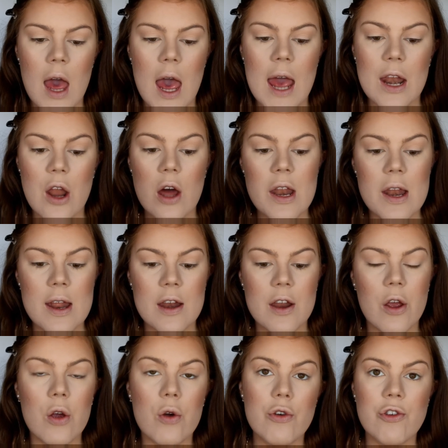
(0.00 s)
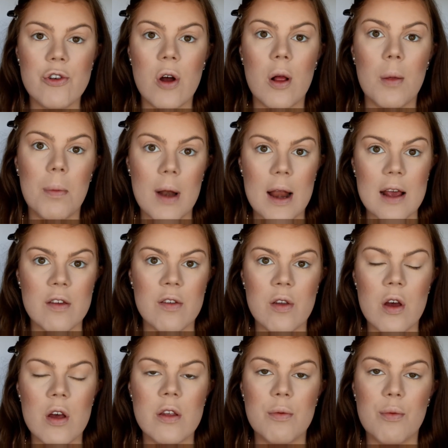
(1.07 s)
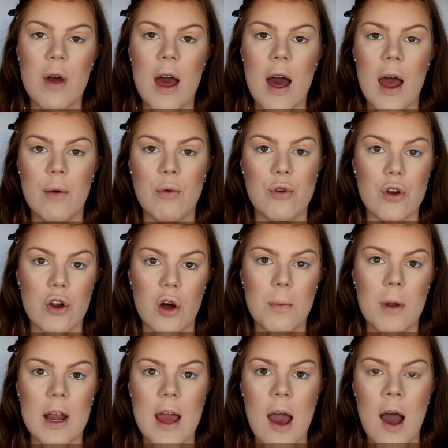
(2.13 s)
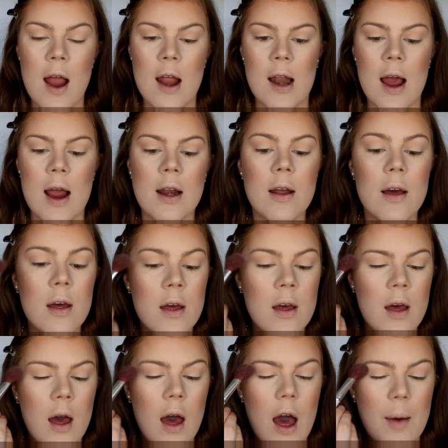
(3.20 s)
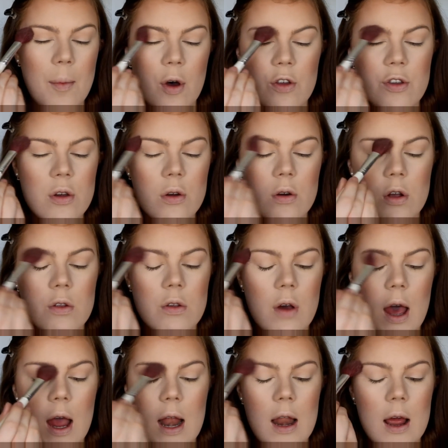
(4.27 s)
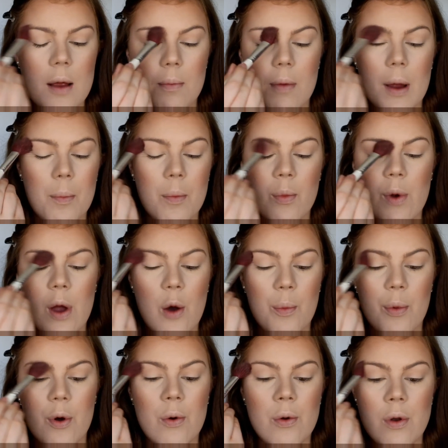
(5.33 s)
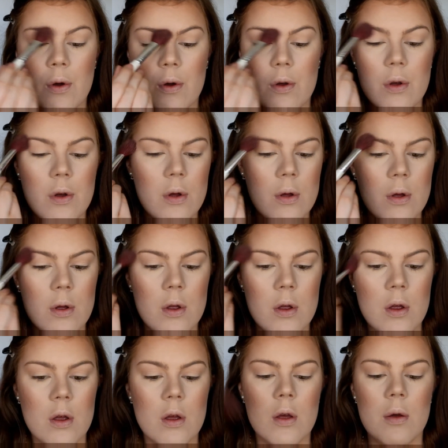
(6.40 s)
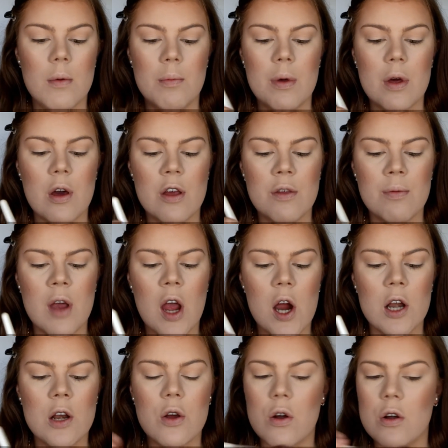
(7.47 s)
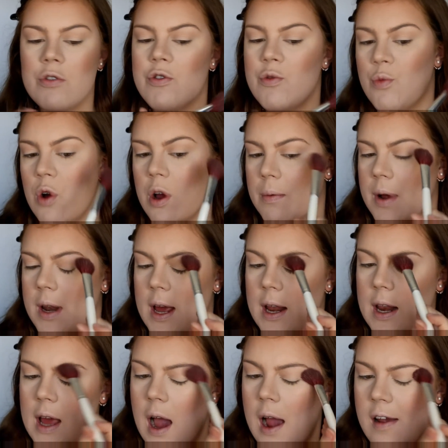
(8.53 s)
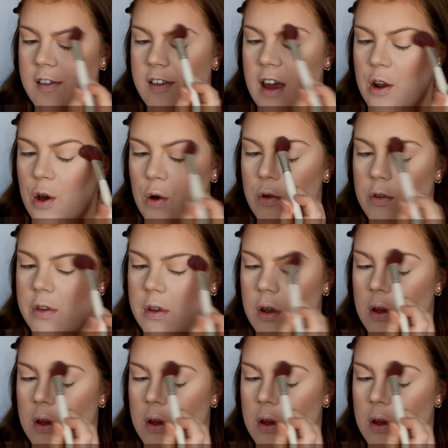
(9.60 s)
And other than the usual places where I would normally highlight, I'm also going to highlight my brow bone, because we aren't going to work with any eyeshadows.